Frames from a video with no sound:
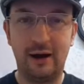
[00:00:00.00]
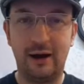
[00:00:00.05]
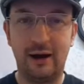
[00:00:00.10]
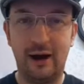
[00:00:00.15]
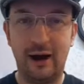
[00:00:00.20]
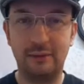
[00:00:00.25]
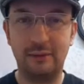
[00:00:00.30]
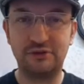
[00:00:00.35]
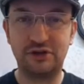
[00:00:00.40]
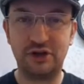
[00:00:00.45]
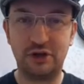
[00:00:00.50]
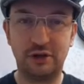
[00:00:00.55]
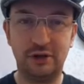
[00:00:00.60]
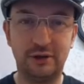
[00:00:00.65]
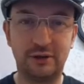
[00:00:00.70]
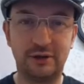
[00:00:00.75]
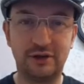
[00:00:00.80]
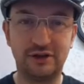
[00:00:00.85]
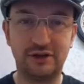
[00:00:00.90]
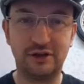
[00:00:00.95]
I'm sure
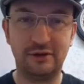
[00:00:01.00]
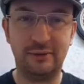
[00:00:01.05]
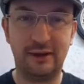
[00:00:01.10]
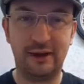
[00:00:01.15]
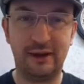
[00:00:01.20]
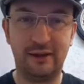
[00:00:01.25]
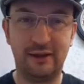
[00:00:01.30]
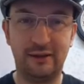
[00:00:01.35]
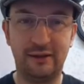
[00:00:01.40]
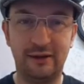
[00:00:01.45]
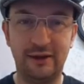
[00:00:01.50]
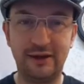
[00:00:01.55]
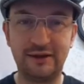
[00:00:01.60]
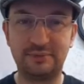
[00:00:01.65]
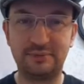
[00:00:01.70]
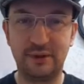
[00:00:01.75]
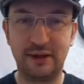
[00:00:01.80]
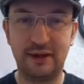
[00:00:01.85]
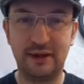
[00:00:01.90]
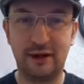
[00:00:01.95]
you can do better than this.
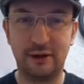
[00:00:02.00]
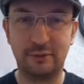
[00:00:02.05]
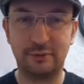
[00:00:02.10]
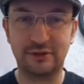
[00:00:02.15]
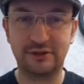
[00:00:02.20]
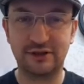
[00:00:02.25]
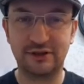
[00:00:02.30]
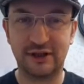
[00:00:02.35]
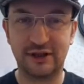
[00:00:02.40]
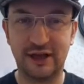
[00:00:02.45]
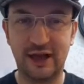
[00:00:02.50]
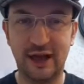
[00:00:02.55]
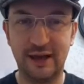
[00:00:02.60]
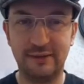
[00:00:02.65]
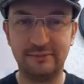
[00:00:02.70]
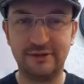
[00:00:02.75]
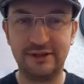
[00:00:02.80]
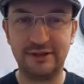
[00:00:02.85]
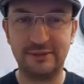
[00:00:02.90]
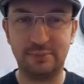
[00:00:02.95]
Being hopeless at
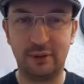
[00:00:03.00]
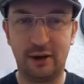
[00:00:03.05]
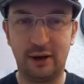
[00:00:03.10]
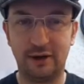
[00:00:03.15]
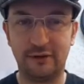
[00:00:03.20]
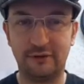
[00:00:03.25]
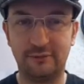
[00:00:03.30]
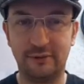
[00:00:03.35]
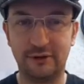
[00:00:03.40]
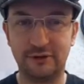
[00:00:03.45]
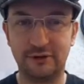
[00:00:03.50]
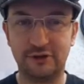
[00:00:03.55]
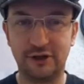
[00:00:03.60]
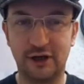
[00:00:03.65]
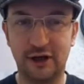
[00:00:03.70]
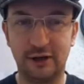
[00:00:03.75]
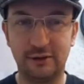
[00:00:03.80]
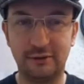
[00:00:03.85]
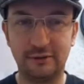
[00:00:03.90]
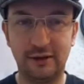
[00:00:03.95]
games is part of my
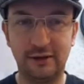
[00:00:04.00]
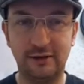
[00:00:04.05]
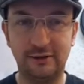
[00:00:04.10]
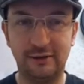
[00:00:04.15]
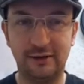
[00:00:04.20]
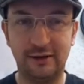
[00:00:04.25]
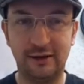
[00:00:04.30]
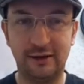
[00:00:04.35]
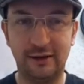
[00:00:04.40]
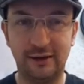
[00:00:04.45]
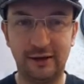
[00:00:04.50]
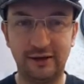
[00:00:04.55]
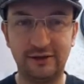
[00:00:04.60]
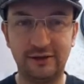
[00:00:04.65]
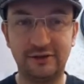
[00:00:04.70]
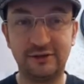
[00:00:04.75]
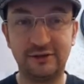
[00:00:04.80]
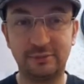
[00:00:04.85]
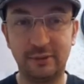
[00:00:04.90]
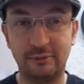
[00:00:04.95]
show, and
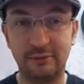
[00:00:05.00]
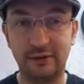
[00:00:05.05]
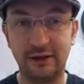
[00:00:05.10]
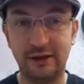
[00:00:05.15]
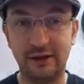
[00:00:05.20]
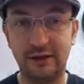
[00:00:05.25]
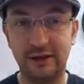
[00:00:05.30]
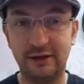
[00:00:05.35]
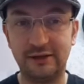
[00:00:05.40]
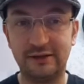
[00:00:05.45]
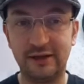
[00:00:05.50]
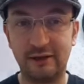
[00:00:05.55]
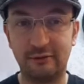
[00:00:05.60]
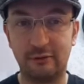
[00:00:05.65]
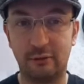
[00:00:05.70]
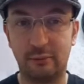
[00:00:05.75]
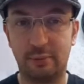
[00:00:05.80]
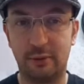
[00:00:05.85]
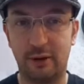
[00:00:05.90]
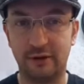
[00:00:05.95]
it's probably an
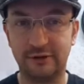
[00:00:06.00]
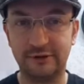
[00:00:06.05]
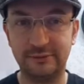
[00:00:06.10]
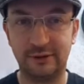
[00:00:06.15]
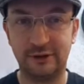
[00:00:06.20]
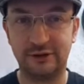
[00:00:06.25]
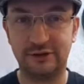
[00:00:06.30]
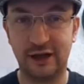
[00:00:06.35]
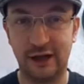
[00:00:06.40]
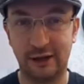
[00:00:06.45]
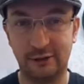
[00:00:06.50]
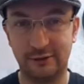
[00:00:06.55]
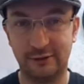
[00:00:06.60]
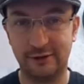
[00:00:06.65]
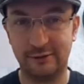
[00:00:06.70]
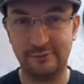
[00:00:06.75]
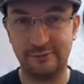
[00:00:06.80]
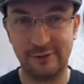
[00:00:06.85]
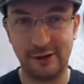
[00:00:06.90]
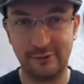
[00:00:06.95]
integral part of my show at
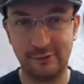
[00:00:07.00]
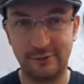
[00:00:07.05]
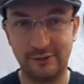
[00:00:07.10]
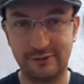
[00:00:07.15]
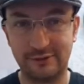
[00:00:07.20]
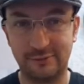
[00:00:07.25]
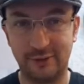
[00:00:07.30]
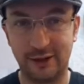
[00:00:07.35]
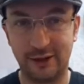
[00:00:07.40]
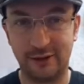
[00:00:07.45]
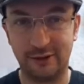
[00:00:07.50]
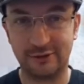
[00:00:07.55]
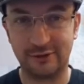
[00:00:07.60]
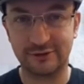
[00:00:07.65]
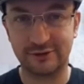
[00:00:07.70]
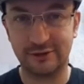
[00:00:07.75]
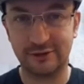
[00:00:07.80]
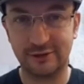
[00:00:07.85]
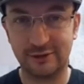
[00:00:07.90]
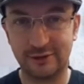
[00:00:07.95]
the moment
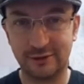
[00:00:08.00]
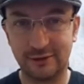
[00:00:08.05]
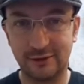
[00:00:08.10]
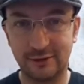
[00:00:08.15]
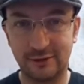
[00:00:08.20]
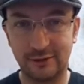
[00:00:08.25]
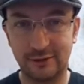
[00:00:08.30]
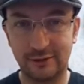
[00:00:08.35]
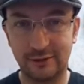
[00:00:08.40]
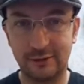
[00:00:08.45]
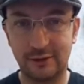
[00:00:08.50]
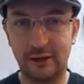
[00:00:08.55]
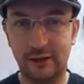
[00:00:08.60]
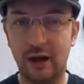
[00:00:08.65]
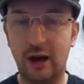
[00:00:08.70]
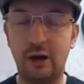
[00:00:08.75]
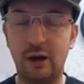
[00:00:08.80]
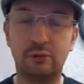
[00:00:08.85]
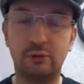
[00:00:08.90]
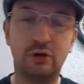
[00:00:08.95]
because...
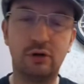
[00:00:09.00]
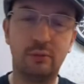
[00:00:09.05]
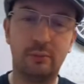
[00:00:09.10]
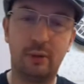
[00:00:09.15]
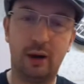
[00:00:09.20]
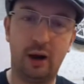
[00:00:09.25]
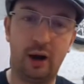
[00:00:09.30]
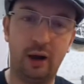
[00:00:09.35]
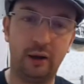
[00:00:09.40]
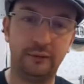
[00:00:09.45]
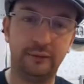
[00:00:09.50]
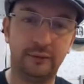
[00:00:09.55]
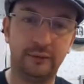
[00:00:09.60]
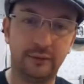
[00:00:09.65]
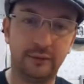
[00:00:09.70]
Oh, come on.